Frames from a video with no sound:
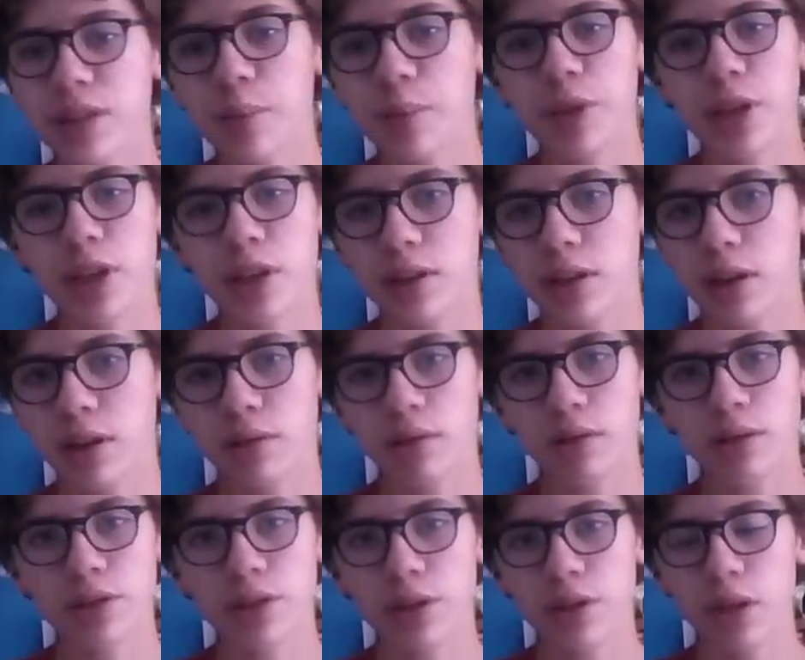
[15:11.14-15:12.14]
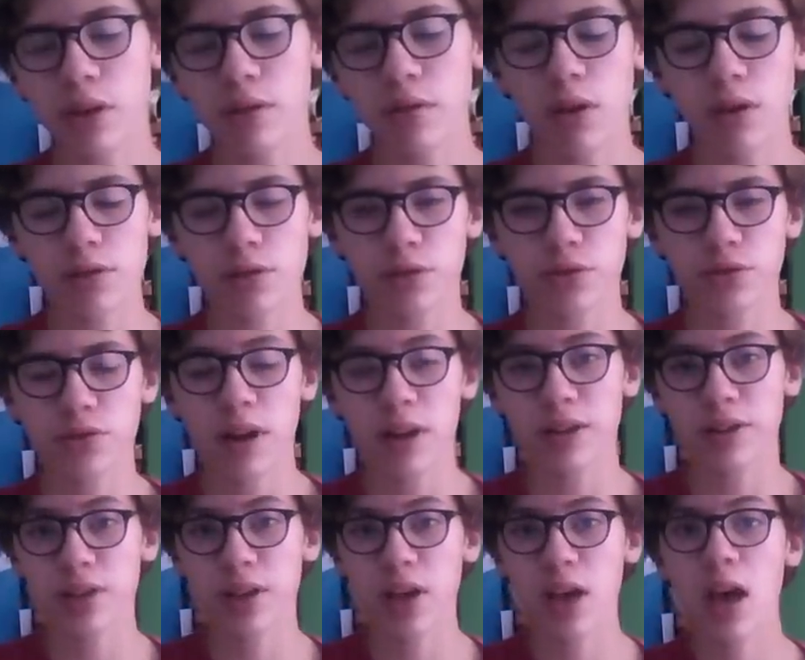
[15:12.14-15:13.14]
something along those
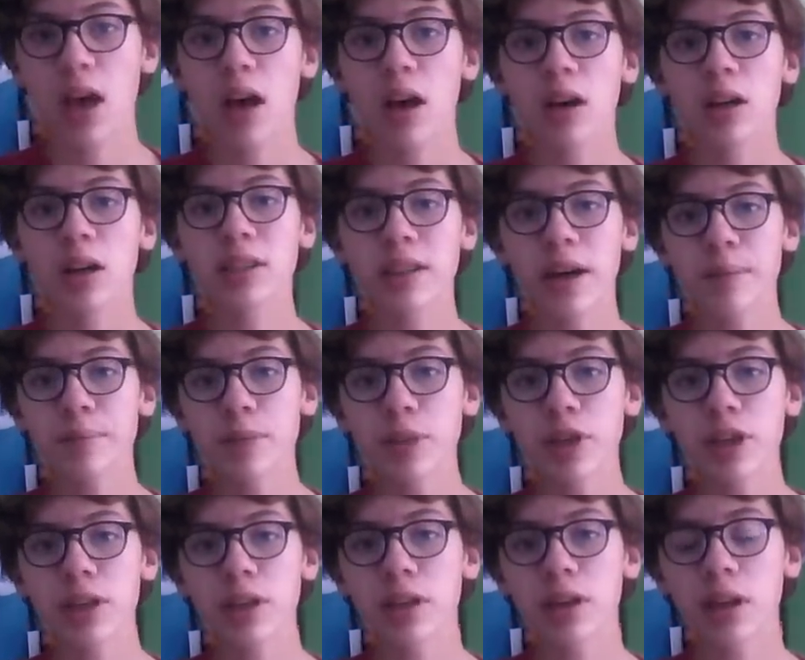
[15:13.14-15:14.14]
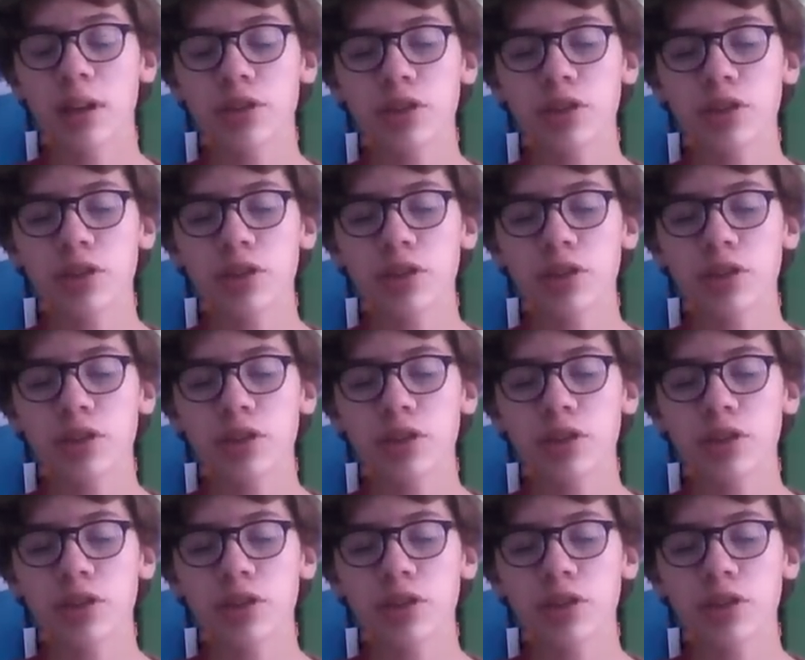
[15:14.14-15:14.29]
lines. Let me